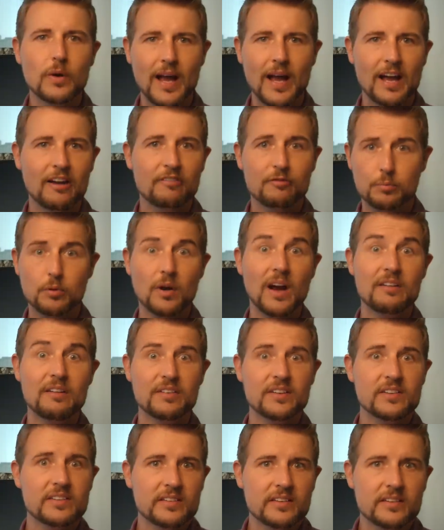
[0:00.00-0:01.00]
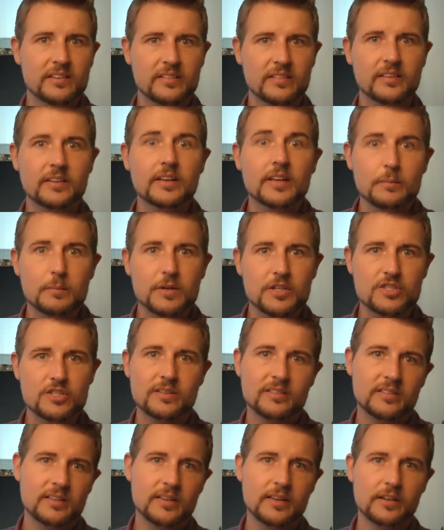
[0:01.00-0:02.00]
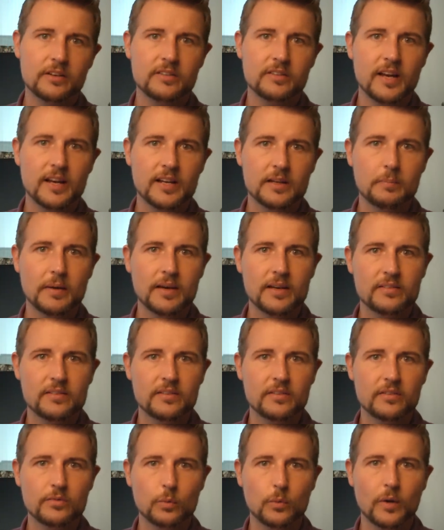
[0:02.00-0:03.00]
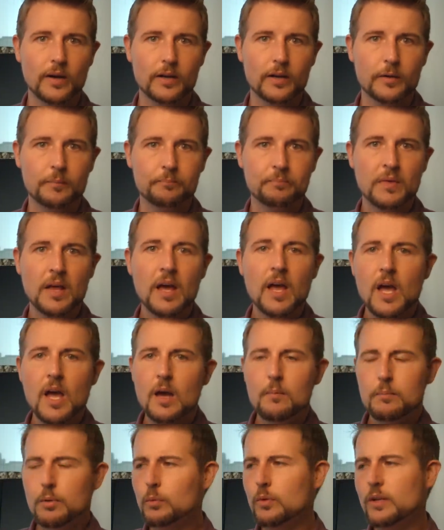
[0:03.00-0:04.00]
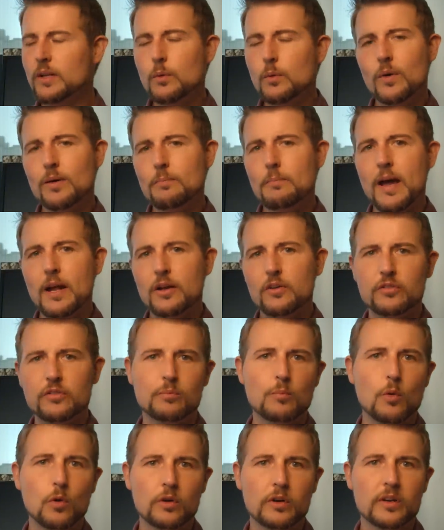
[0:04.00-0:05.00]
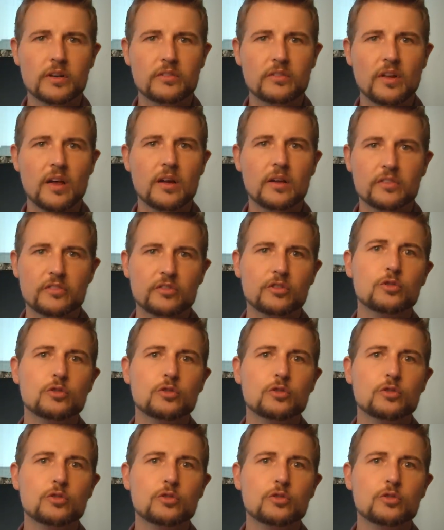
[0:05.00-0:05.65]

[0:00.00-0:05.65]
have private citizen images in their database as well. But really what matters more is, is